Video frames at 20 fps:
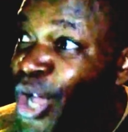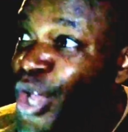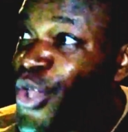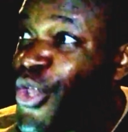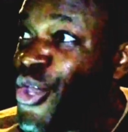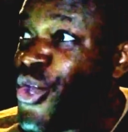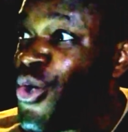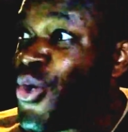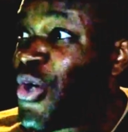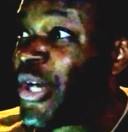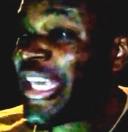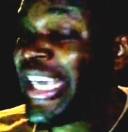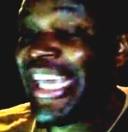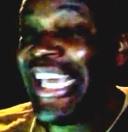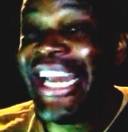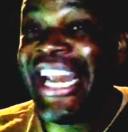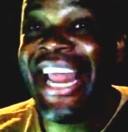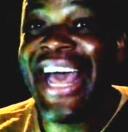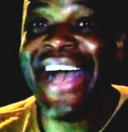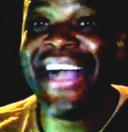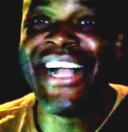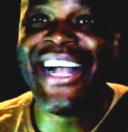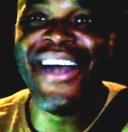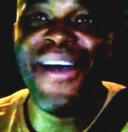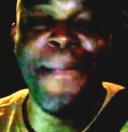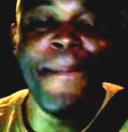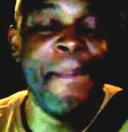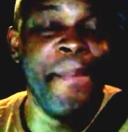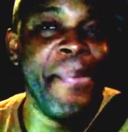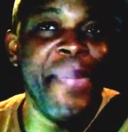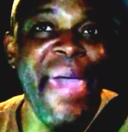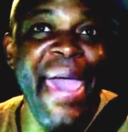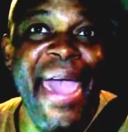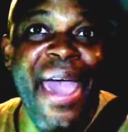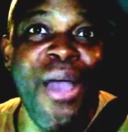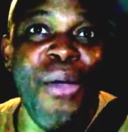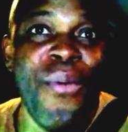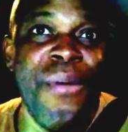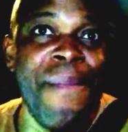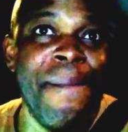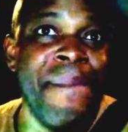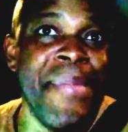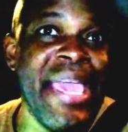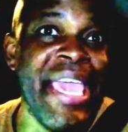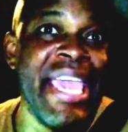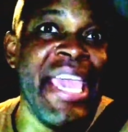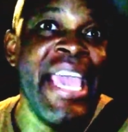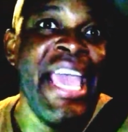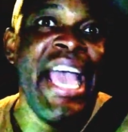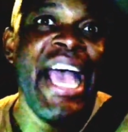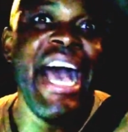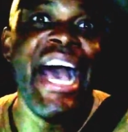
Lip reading: You cannot compare with me.